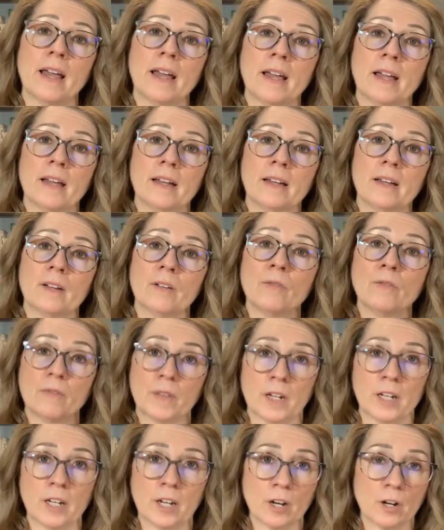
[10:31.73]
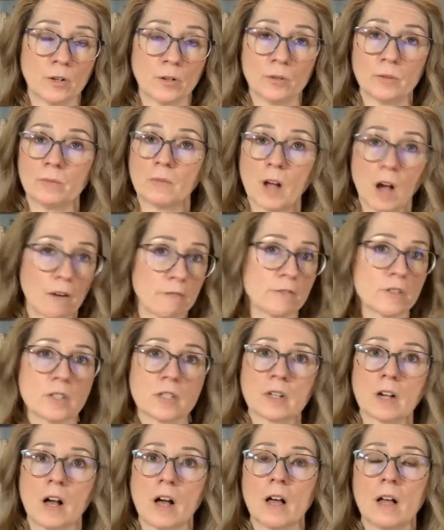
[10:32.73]
a video
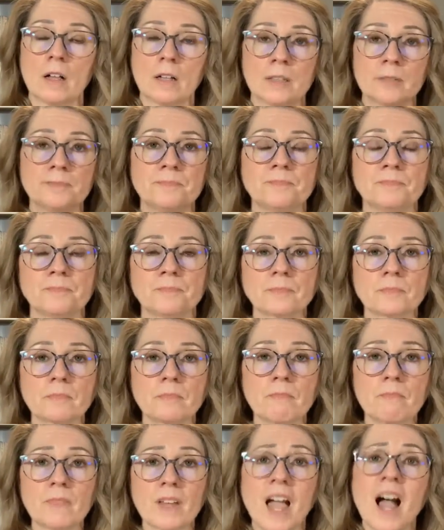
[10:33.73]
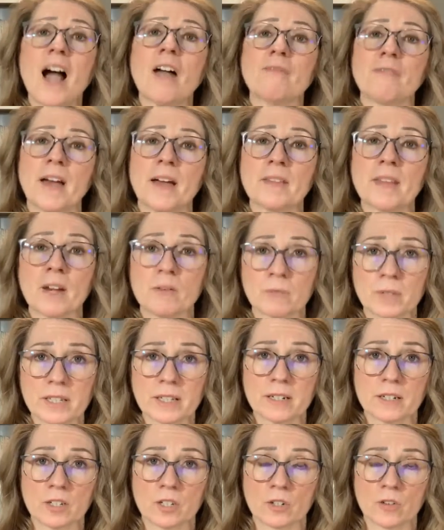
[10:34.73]
conference call, I found that
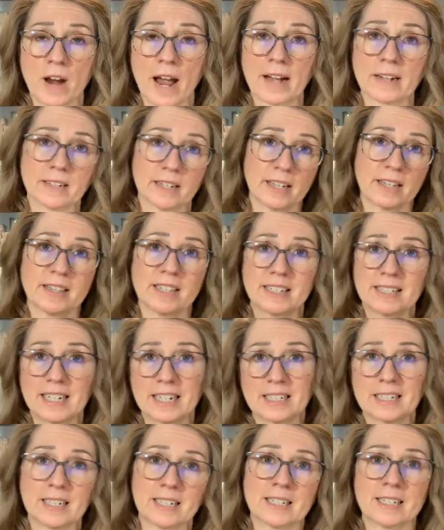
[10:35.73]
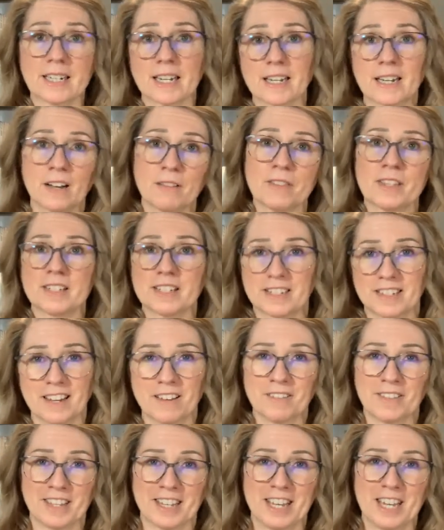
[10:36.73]
really distracting. The tick, tick, tick of
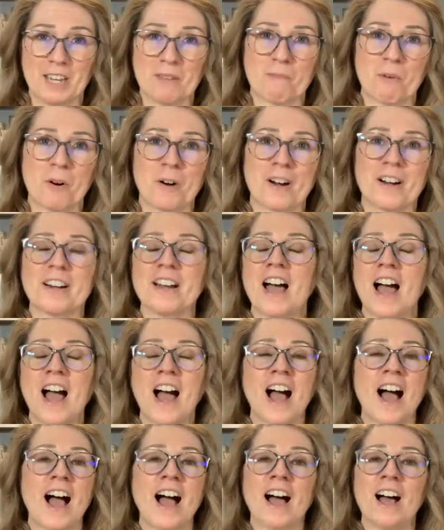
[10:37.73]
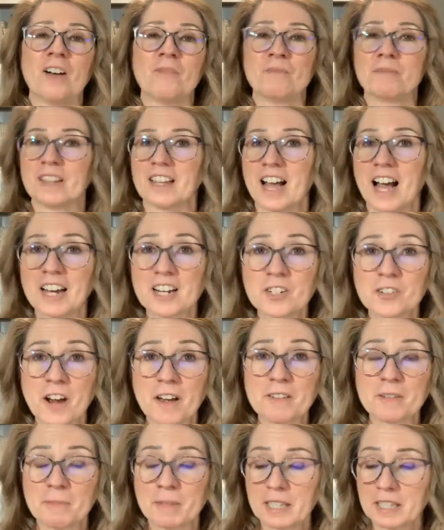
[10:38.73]
the keyboard kind of
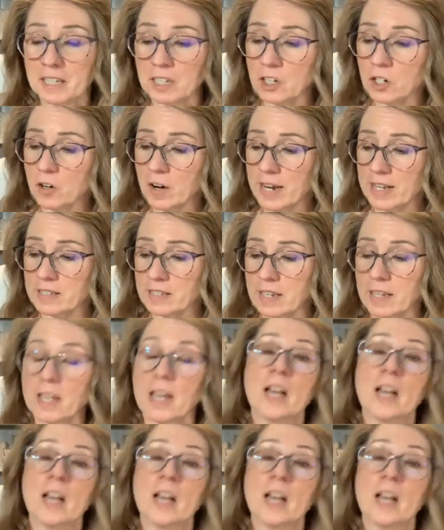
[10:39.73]
drives me a little crazy.